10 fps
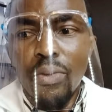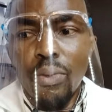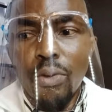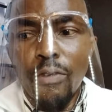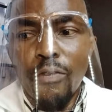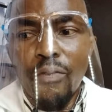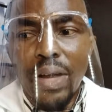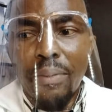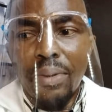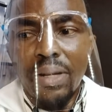
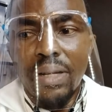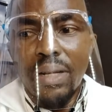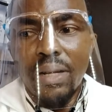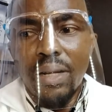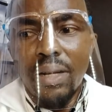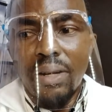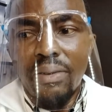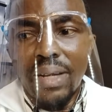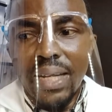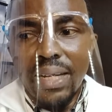
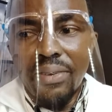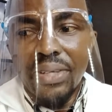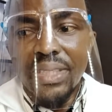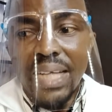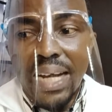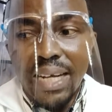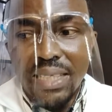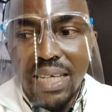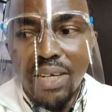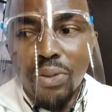neurofibrillary
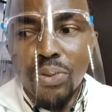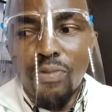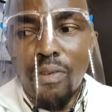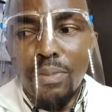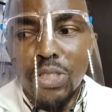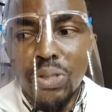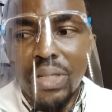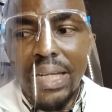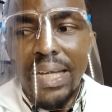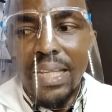tangles
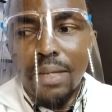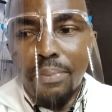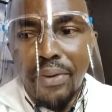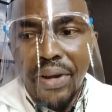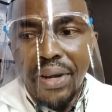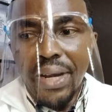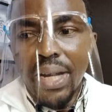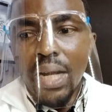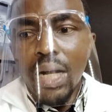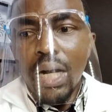formation in AD brain.
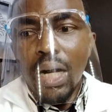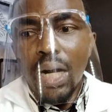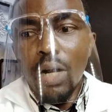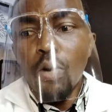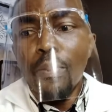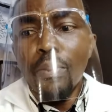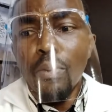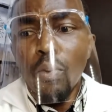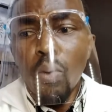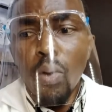Could
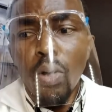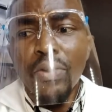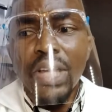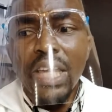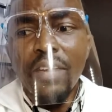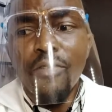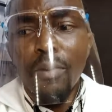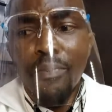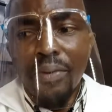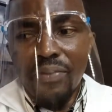hold the key
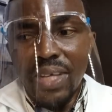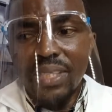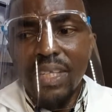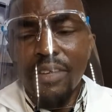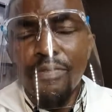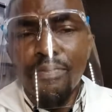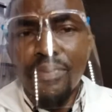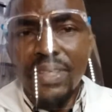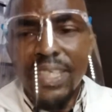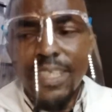for preventive,
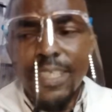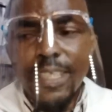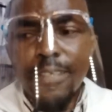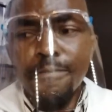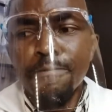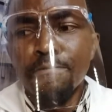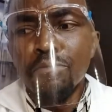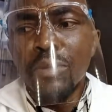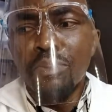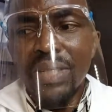predictive,
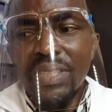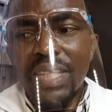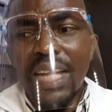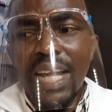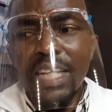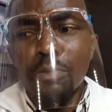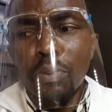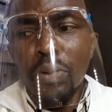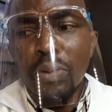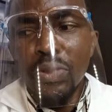personalized
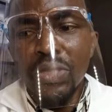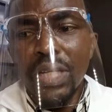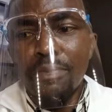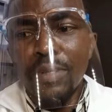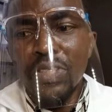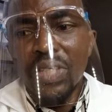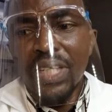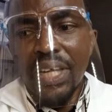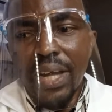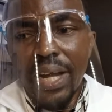prognostic
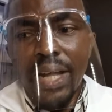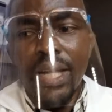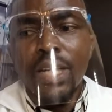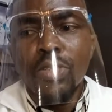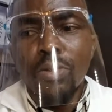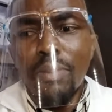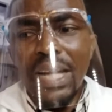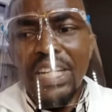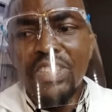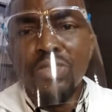patient care to
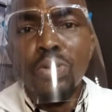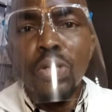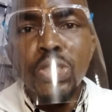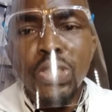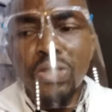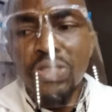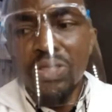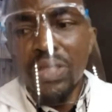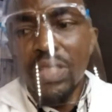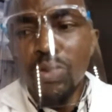manage
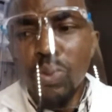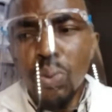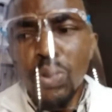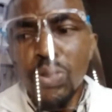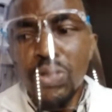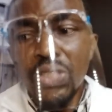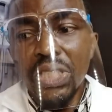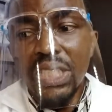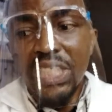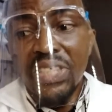
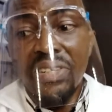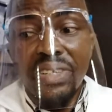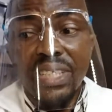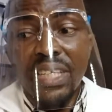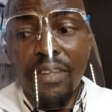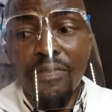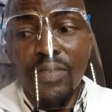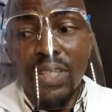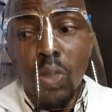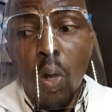
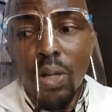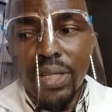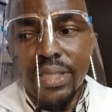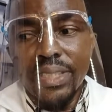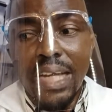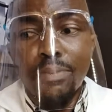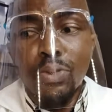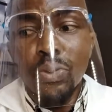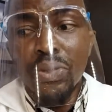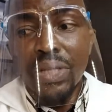neurodegenerative disorders,
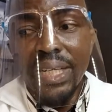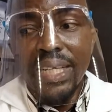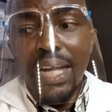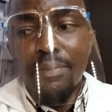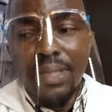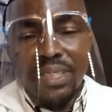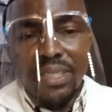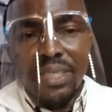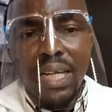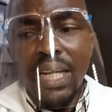type 2-3
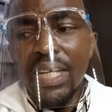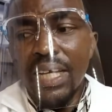diabetes,